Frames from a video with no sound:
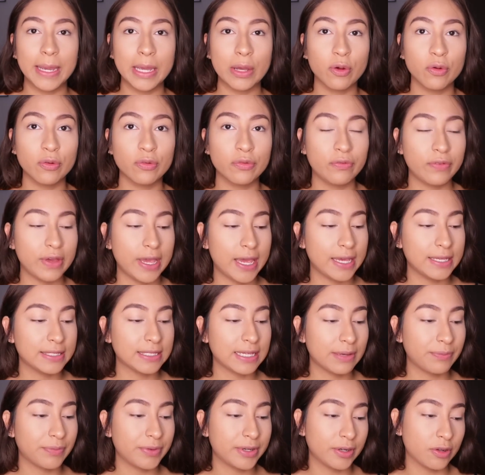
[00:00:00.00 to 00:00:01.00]
my whole
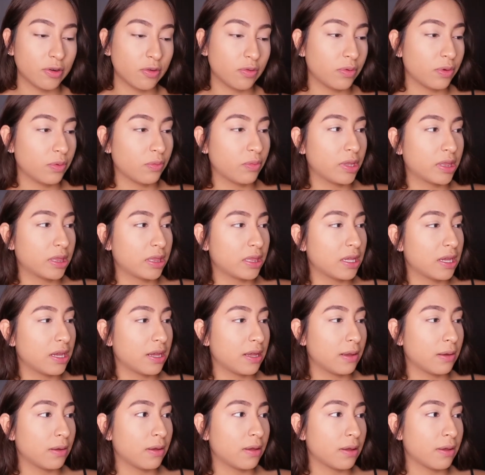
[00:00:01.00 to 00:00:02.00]
face, I'm gonna go in with
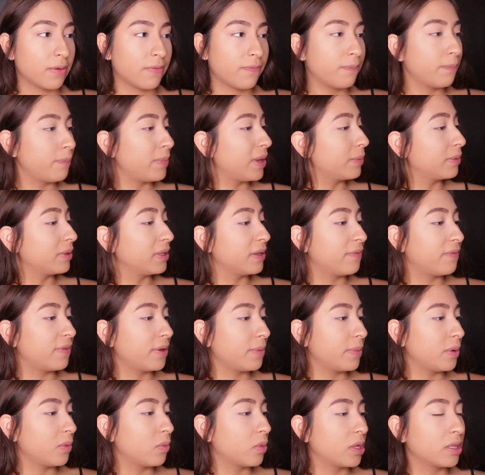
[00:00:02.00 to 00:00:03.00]
the Maybelline
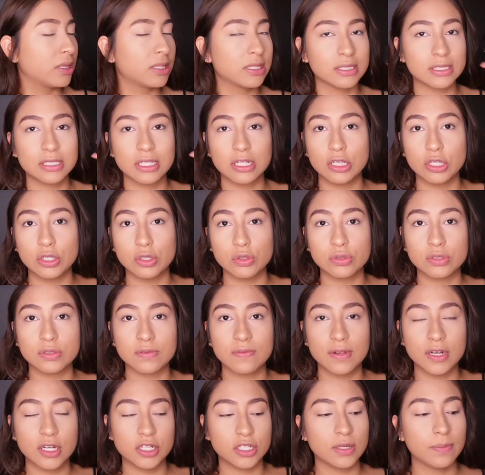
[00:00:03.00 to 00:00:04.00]
Fit Me one. This is the
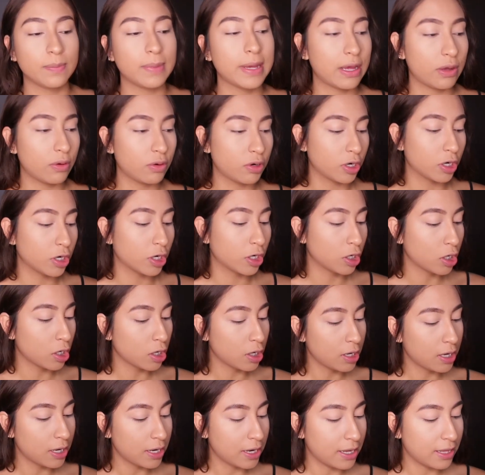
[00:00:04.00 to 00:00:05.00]
loose finishing powder.
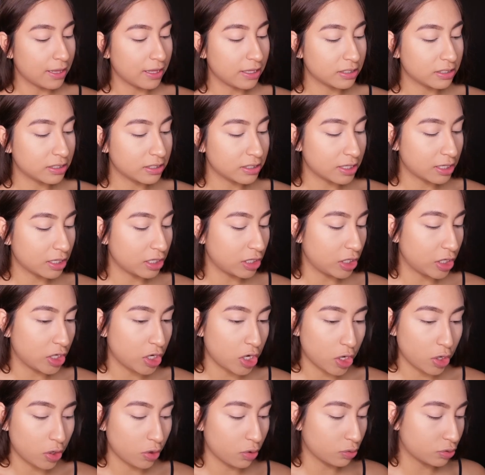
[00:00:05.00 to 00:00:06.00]
This isn't
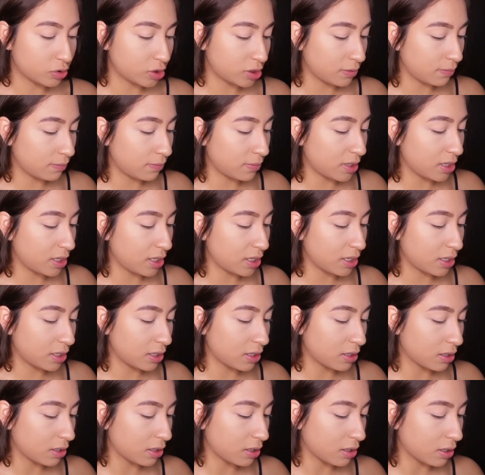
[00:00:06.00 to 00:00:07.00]
new to
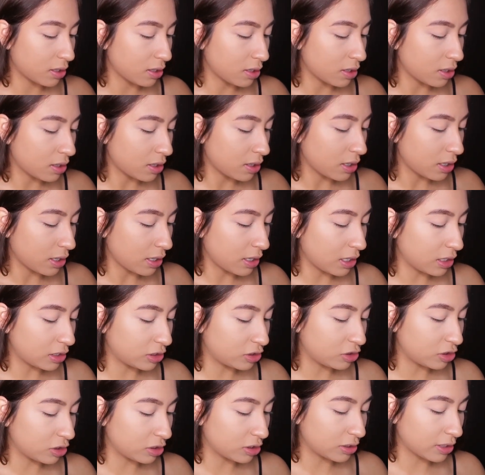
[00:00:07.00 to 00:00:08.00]
me.
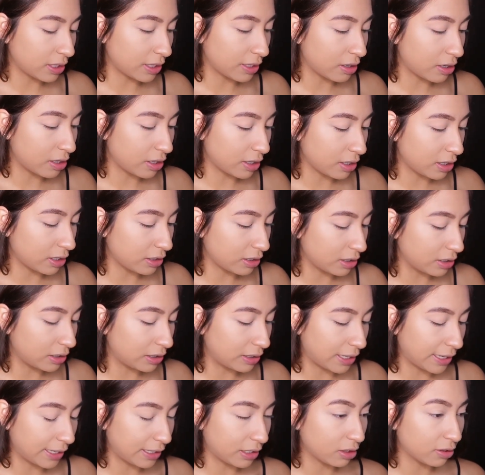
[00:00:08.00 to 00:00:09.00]
It's just I got it in a
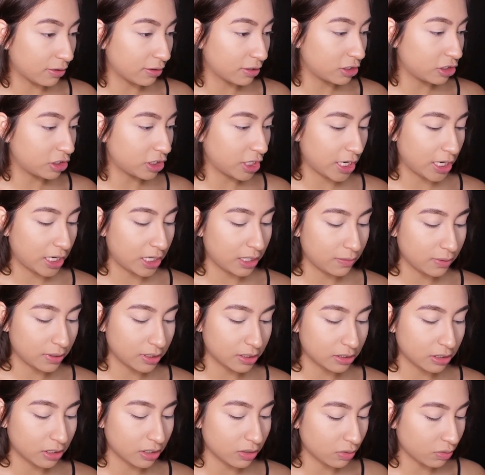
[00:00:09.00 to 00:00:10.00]
lighter shade.
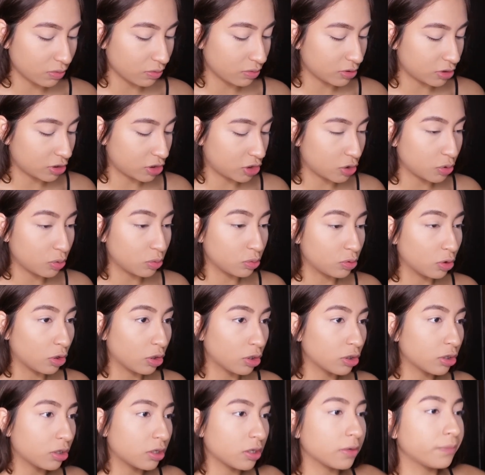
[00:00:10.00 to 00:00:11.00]
That one's too
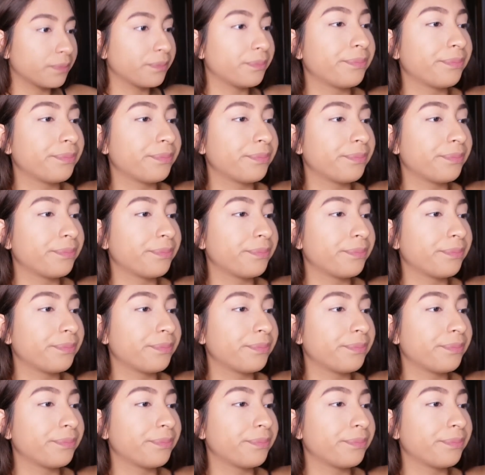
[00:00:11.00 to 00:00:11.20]
dark.